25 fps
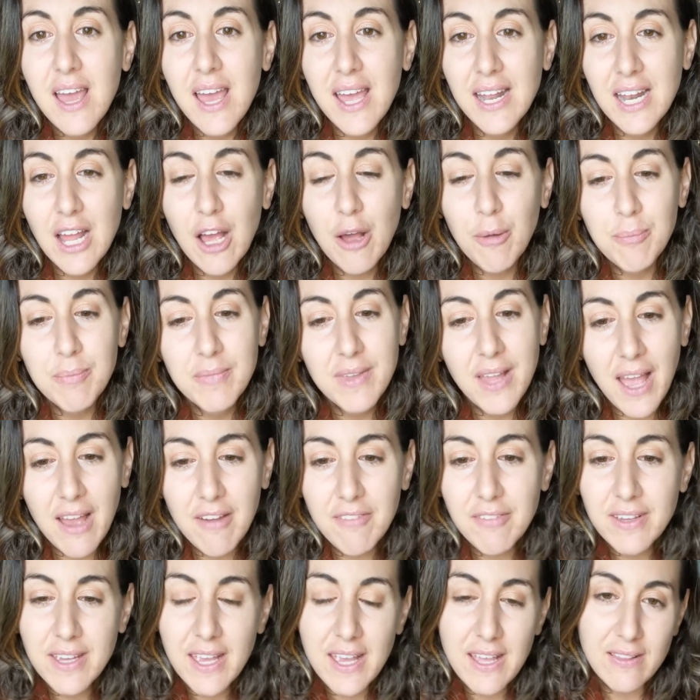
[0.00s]
and help
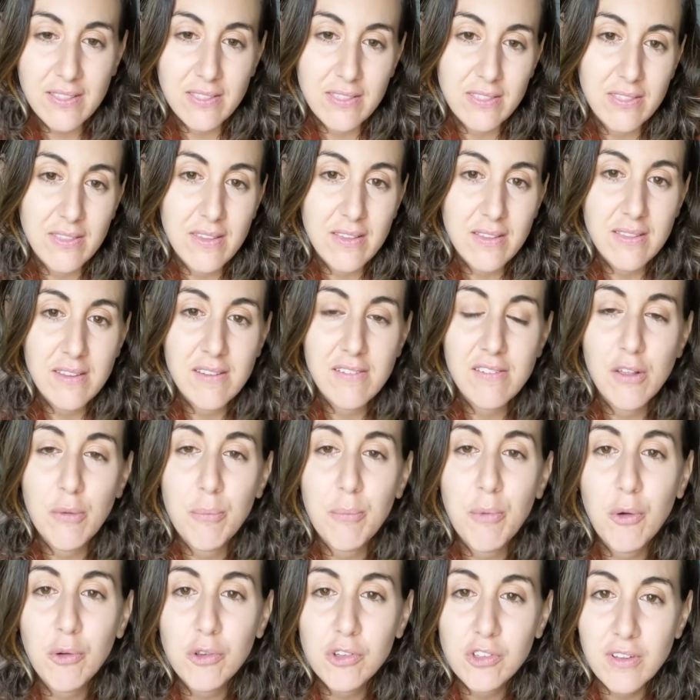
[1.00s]
navigate these
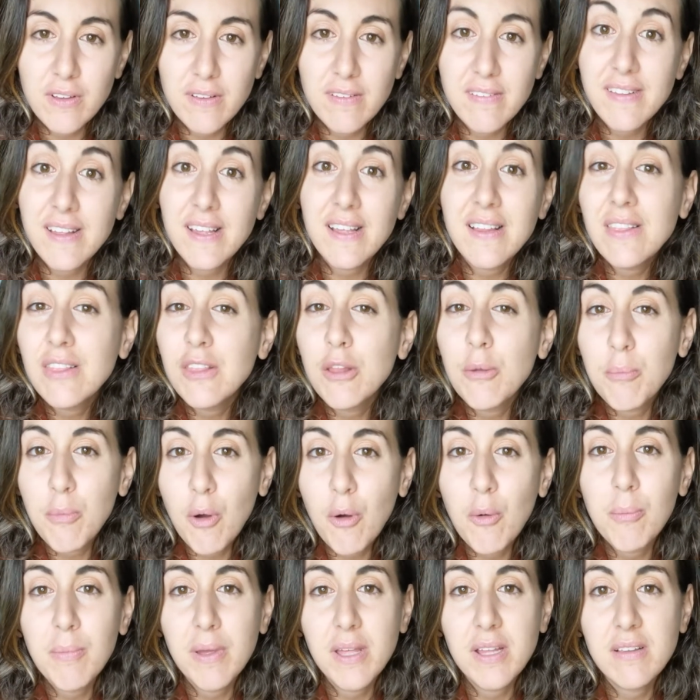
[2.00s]
emotions in the
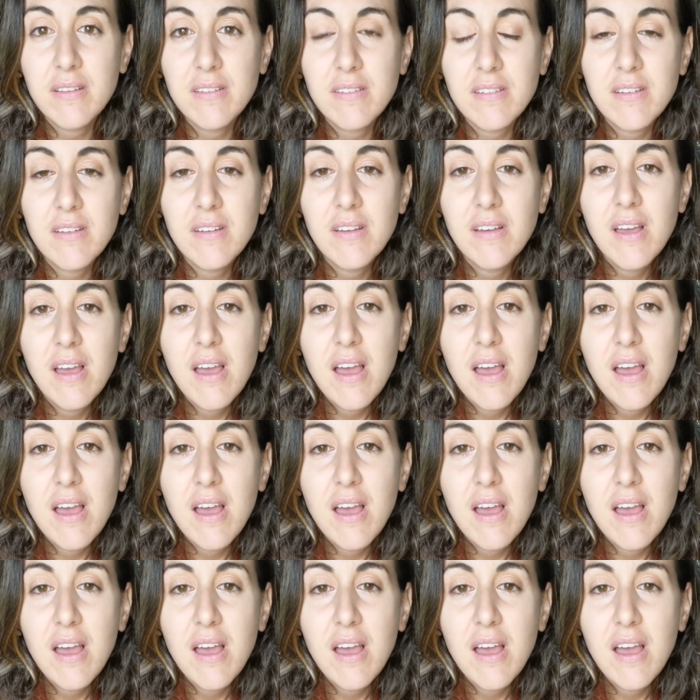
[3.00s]
moment.